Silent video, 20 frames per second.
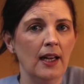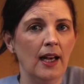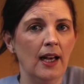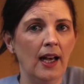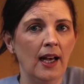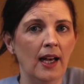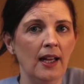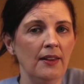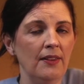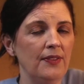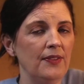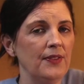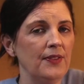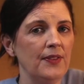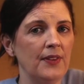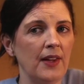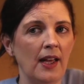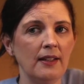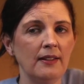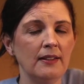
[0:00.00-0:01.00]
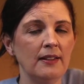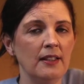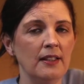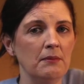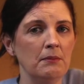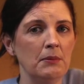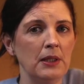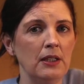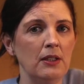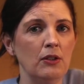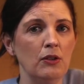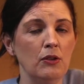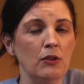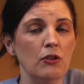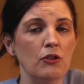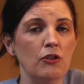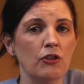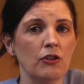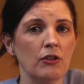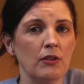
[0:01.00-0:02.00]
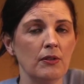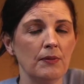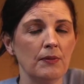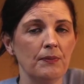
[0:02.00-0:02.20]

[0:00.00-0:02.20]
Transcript: And that can be huge